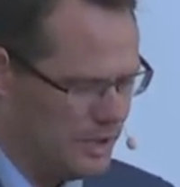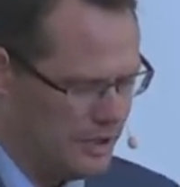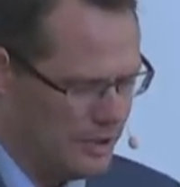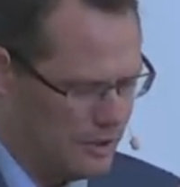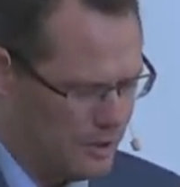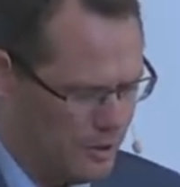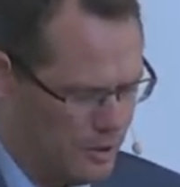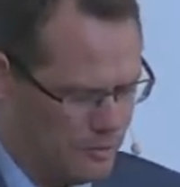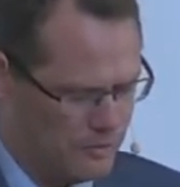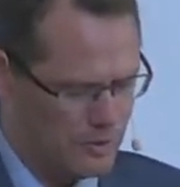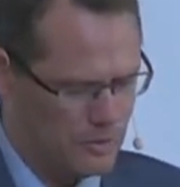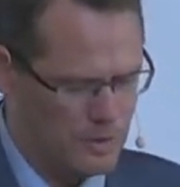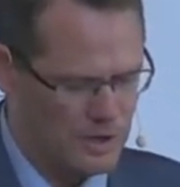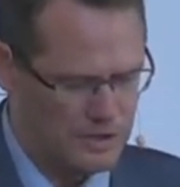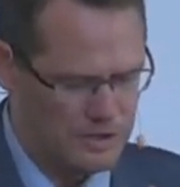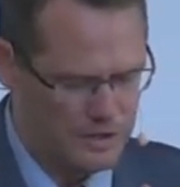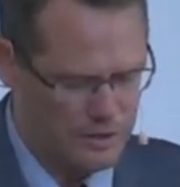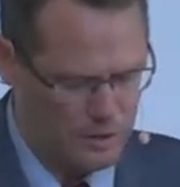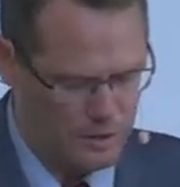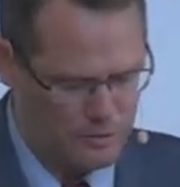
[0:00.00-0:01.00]
where you're
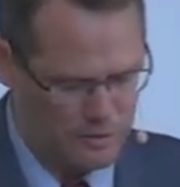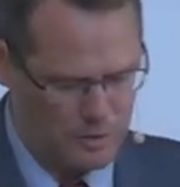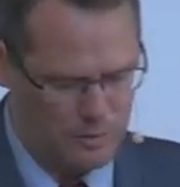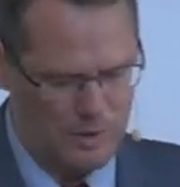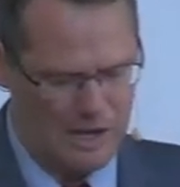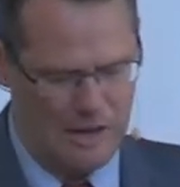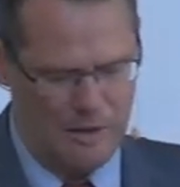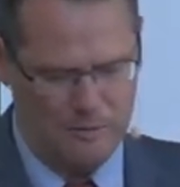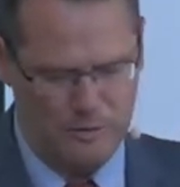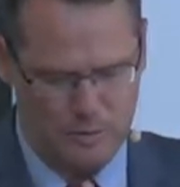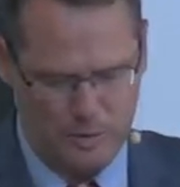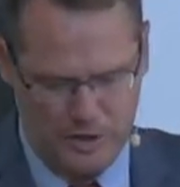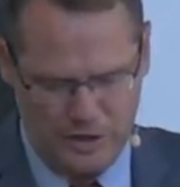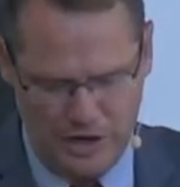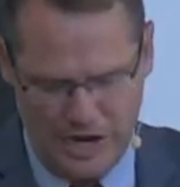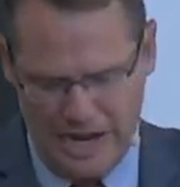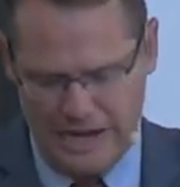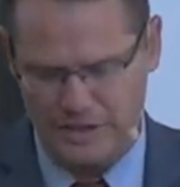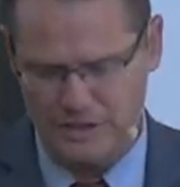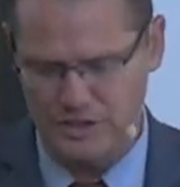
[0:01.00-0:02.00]
overworked and overwhelmed, where
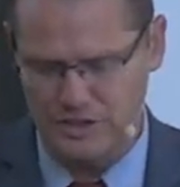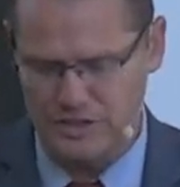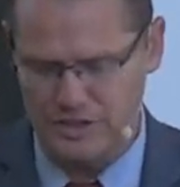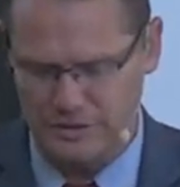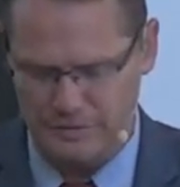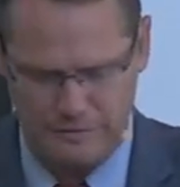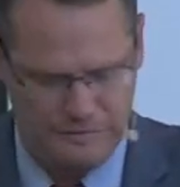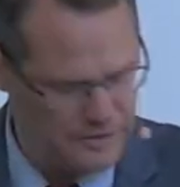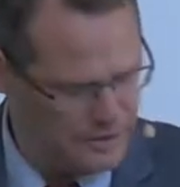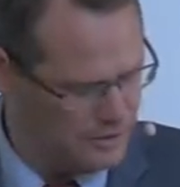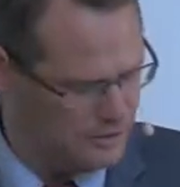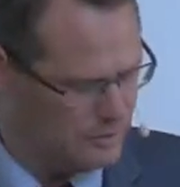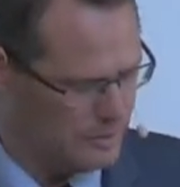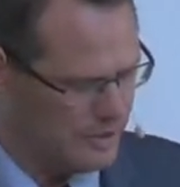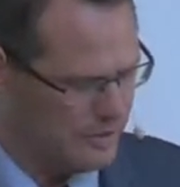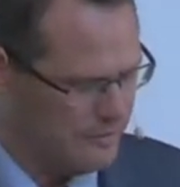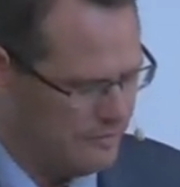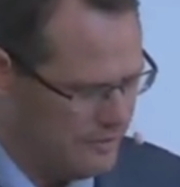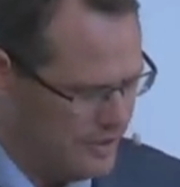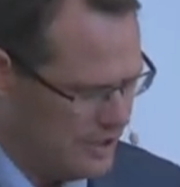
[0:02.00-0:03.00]
you're anxious and filled
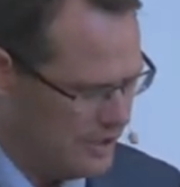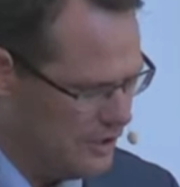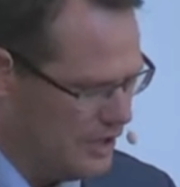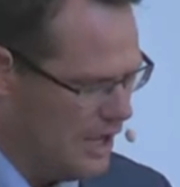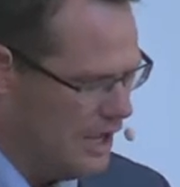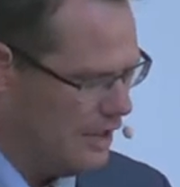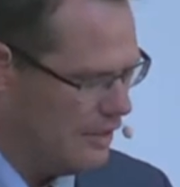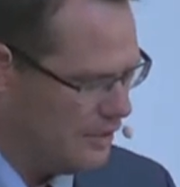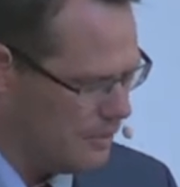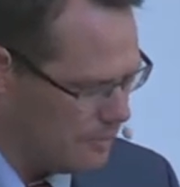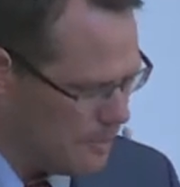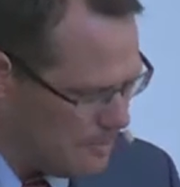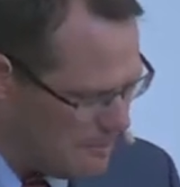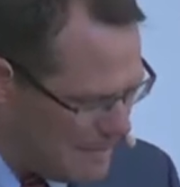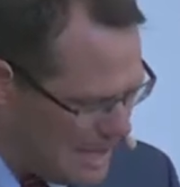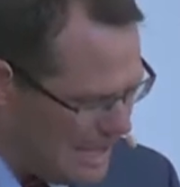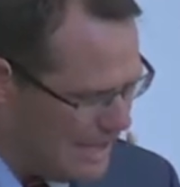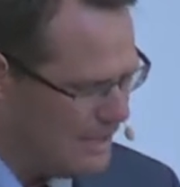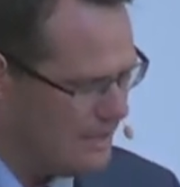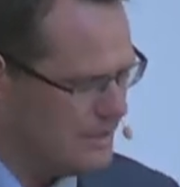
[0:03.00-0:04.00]
with fear, there
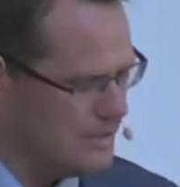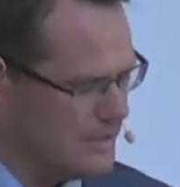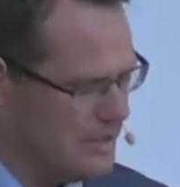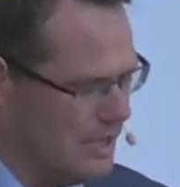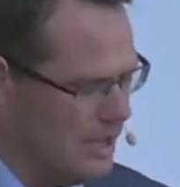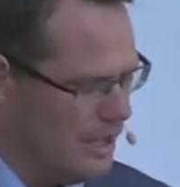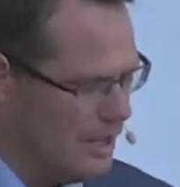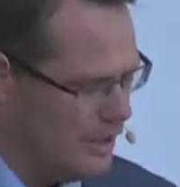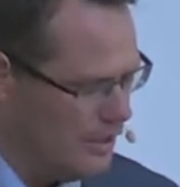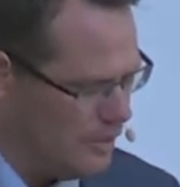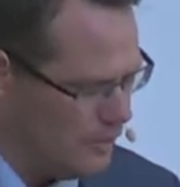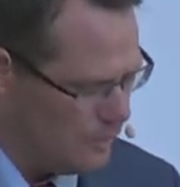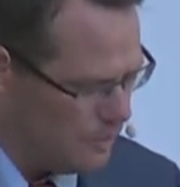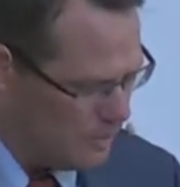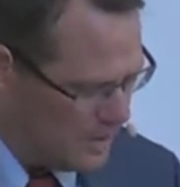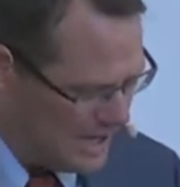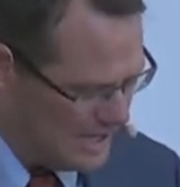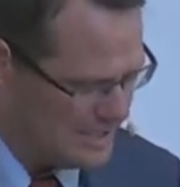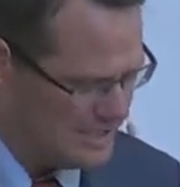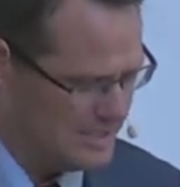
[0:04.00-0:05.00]
remains the
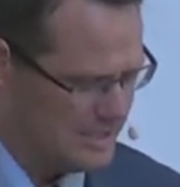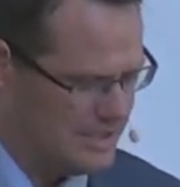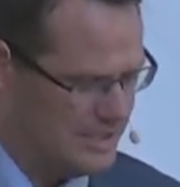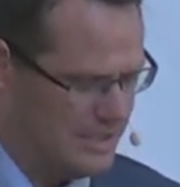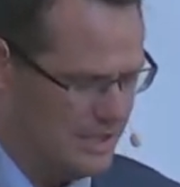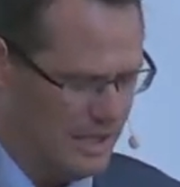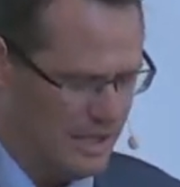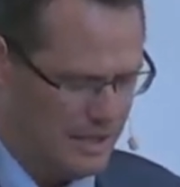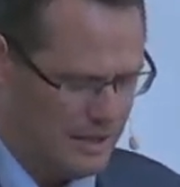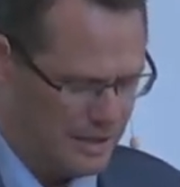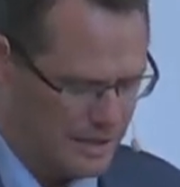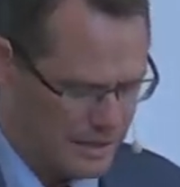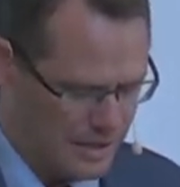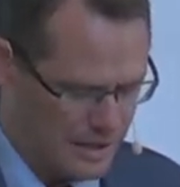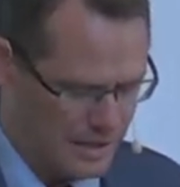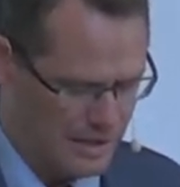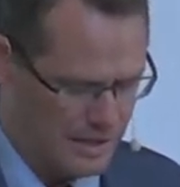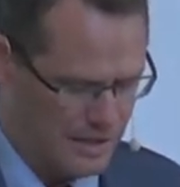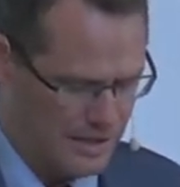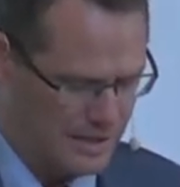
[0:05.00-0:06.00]
rest that
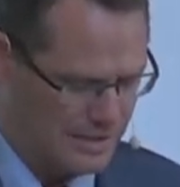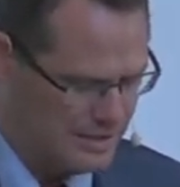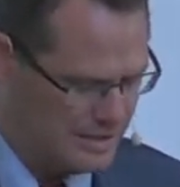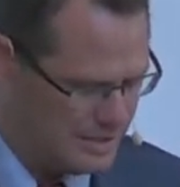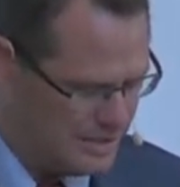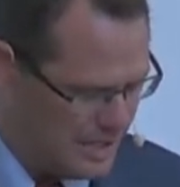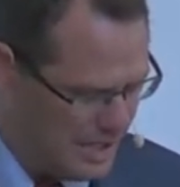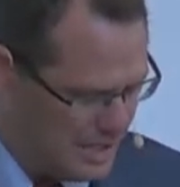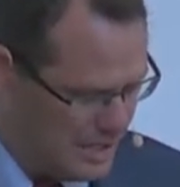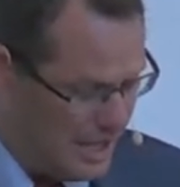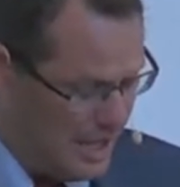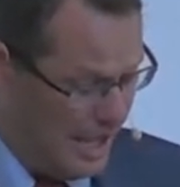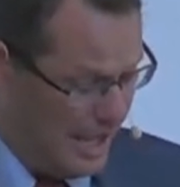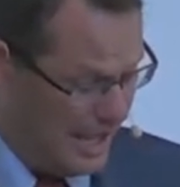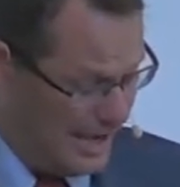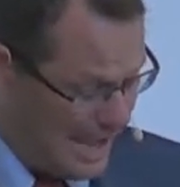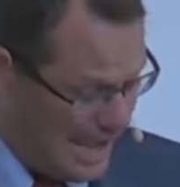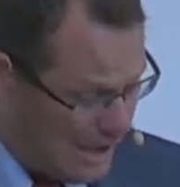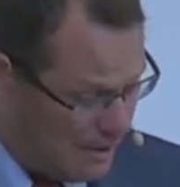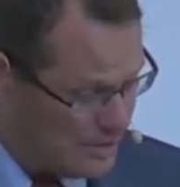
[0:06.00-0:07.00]
God has said.
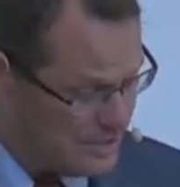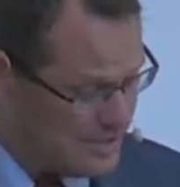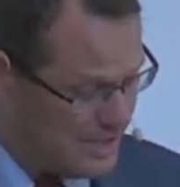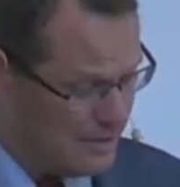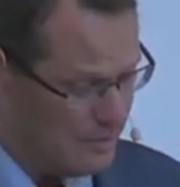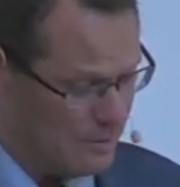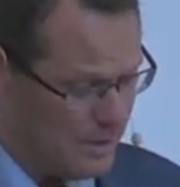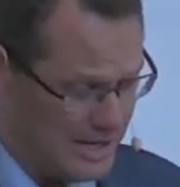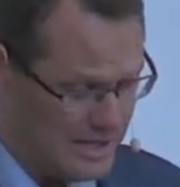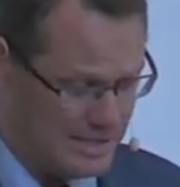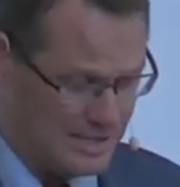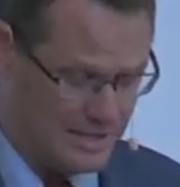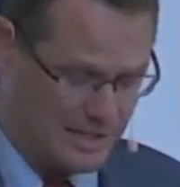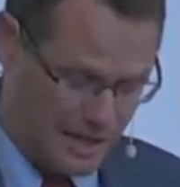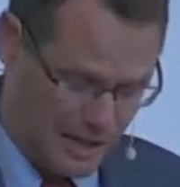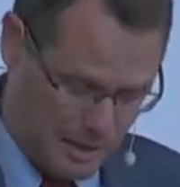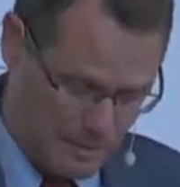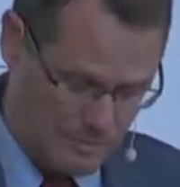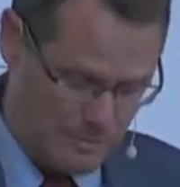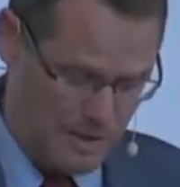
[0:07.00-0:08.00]
And how does that rest
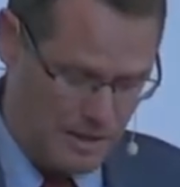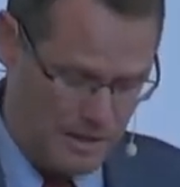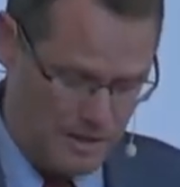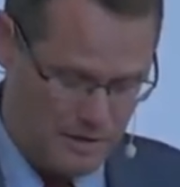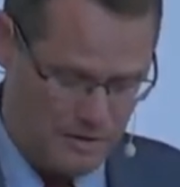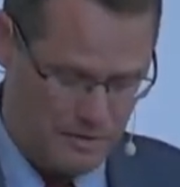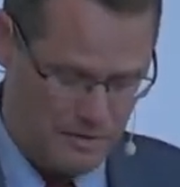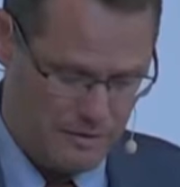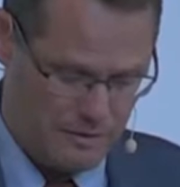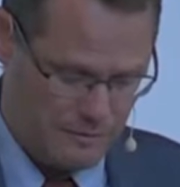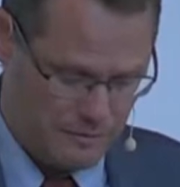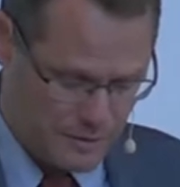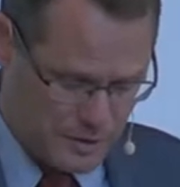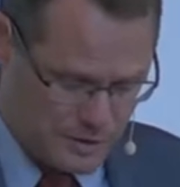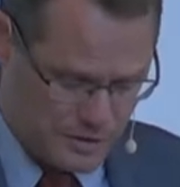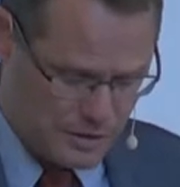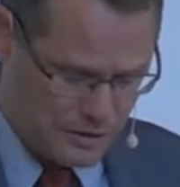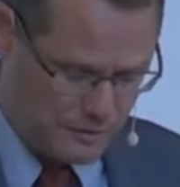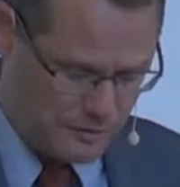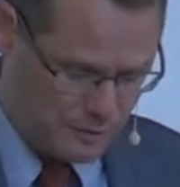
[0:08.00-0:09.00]
come,
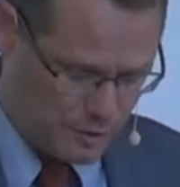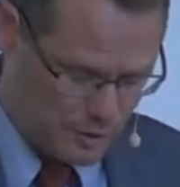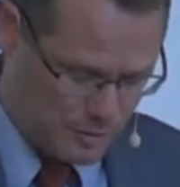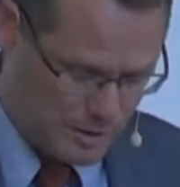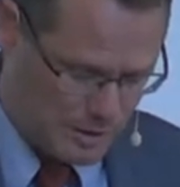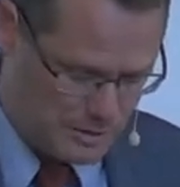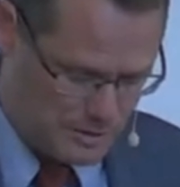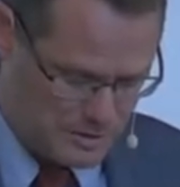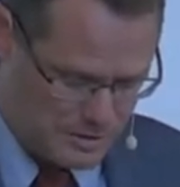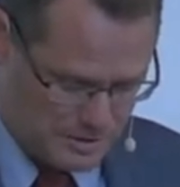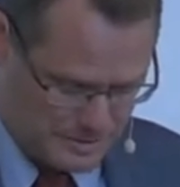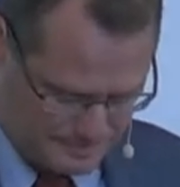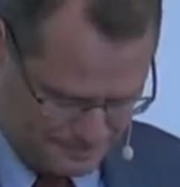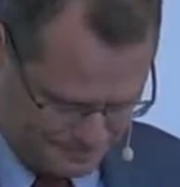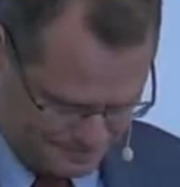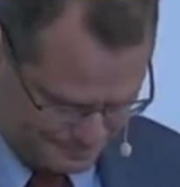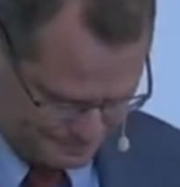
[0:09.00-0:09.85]
first and foremost?